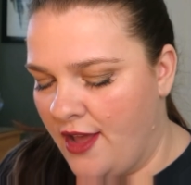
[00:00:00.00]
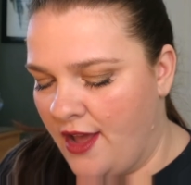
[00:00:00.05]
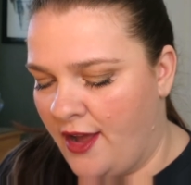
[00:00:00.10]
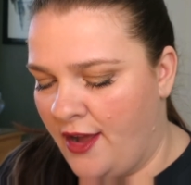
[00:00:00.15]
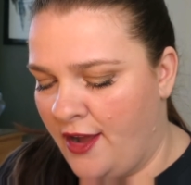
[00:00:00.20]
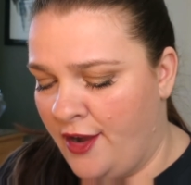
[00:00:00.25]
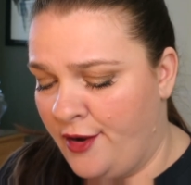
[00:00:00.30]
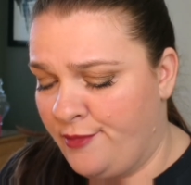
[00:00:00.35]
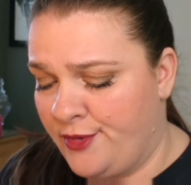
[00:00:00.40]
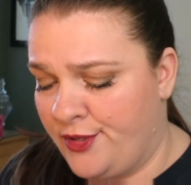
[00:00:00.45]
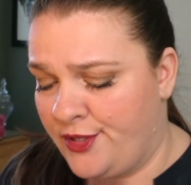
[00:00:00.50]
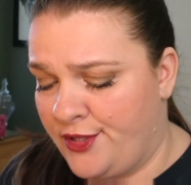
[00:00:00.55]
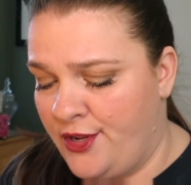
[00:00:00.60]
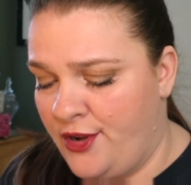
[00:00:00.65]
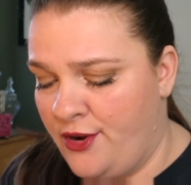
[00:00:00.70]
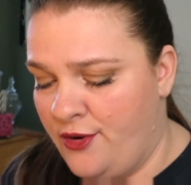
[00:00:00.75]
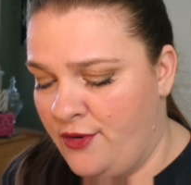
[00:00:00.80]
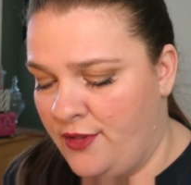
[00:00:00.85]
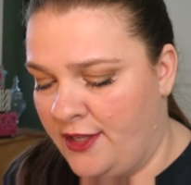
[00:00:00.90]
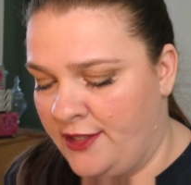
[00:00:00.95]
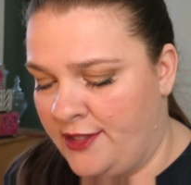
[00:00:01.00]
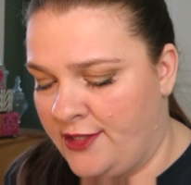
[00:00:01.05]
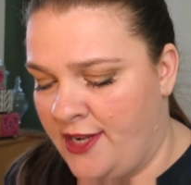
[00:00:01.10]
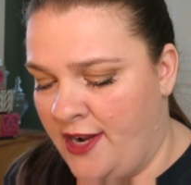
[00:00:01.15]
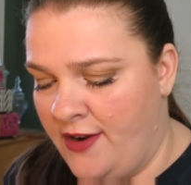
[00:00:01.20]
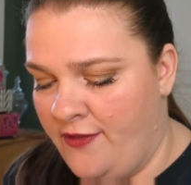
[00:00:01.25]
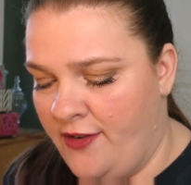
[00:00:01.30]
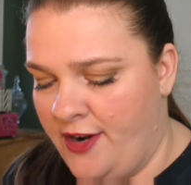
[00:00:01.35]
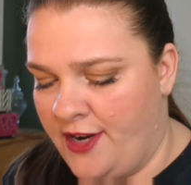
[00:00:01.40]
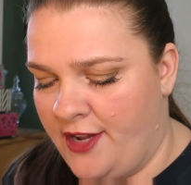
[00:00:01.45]
So let's
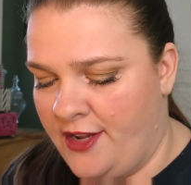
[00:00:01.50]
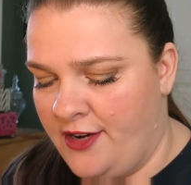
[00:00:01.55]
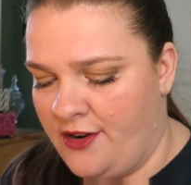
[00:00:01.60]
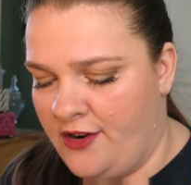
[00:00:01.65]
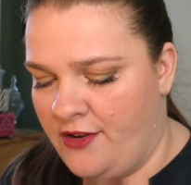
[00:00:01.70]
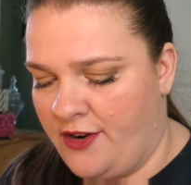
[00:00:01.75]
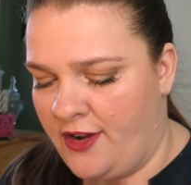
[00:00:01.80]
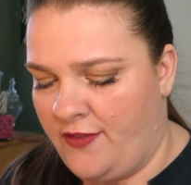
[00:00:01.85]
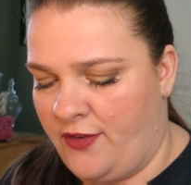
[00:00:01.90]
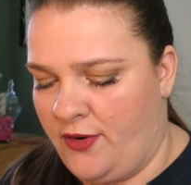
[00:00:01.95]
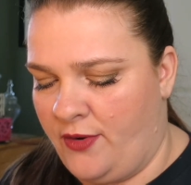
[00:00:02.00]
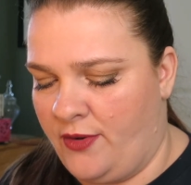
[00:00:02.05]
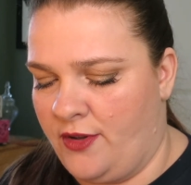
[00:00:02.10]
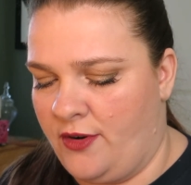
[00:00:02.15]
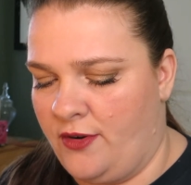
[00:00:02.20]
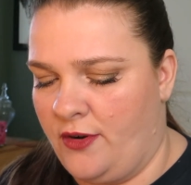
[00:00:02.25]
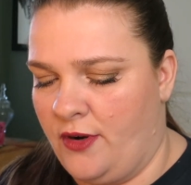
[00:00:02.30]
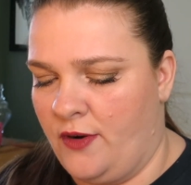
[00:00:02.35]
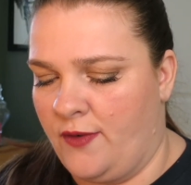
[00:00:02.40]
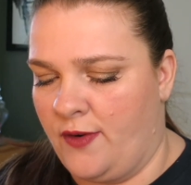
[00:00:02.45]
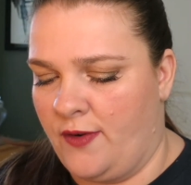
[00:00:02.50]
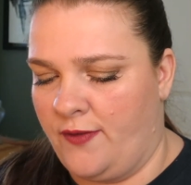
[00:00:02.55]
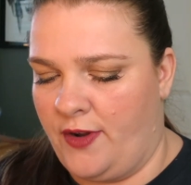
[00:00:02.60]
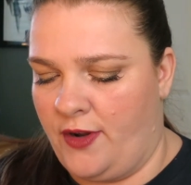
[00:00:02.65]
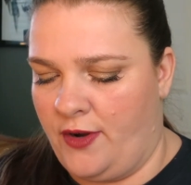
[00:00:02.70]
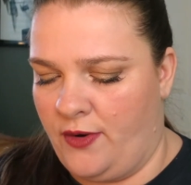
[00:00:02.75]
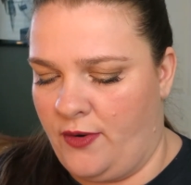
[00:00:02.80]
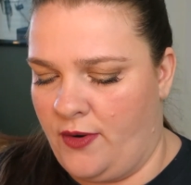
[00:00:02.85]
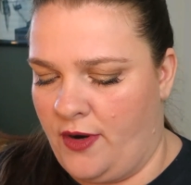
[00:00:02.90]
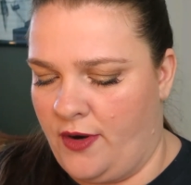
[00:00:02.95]
dive right in and I'll give you a little
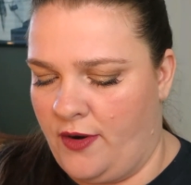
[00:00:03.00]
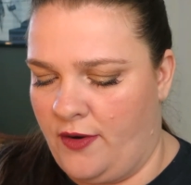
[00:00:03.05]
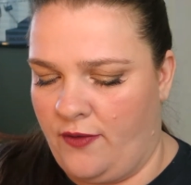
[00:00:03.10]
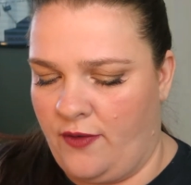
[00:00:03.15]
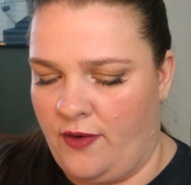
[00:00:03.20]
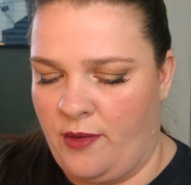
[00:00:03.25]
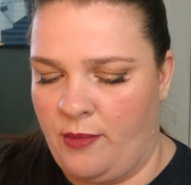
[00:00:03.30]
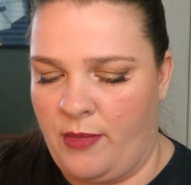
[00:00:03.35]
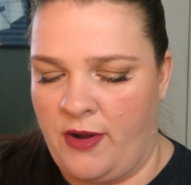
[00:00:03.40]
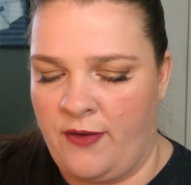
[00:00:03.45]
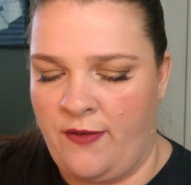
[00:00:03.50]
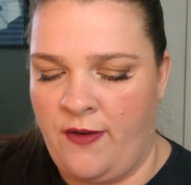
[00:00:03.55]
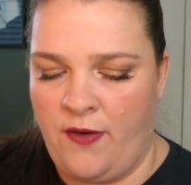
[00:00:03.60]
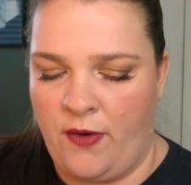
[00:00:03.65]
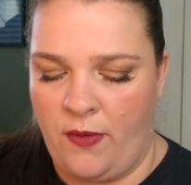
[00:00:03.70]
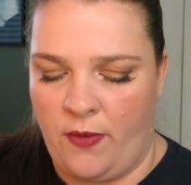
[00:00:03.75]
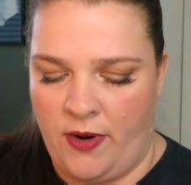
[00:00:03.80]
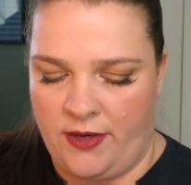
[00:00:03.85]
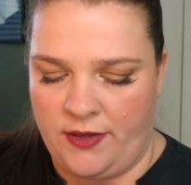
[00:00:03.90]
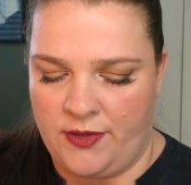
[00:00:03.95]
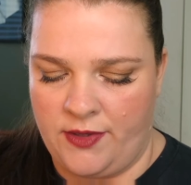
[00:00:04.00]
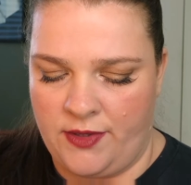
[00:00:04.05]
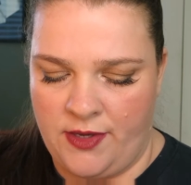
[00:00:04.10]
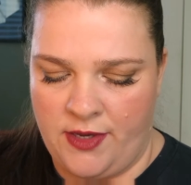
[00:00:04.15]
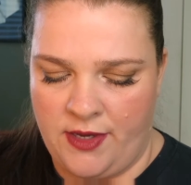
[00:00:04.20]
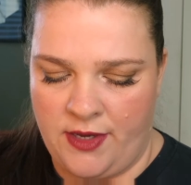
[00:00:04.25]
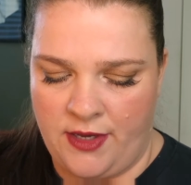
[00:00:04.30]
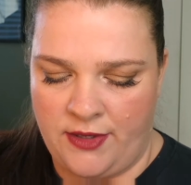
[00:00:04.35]
overview of my favorite ones.